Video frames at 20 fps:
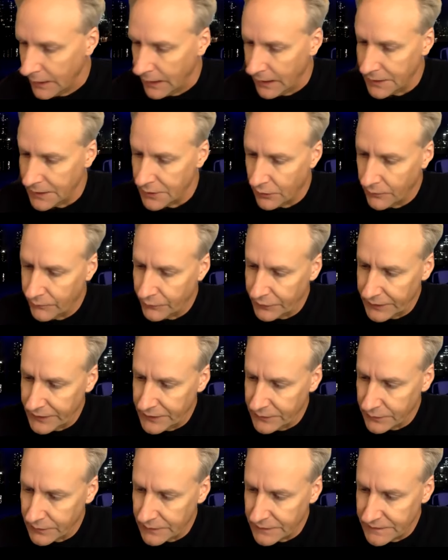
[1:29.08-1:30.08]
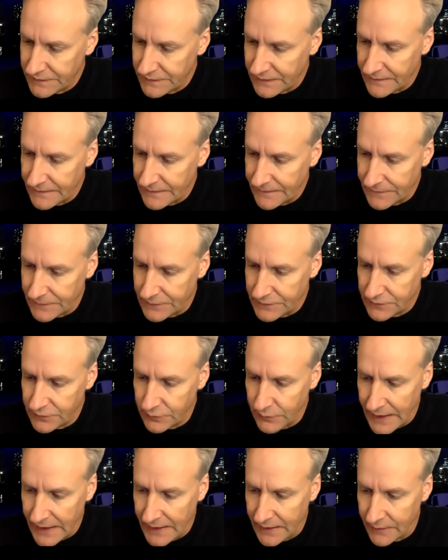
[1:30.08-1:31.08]
And hopefully you can see that the
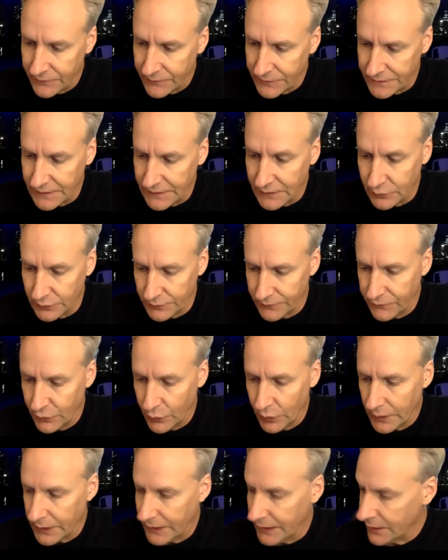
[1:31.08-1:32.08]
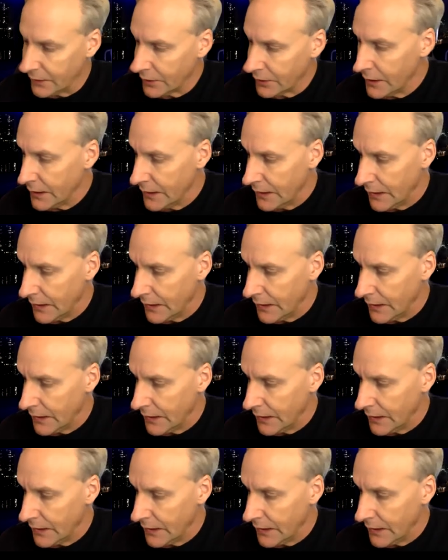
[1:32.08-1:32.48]
2f is equal to 4 here.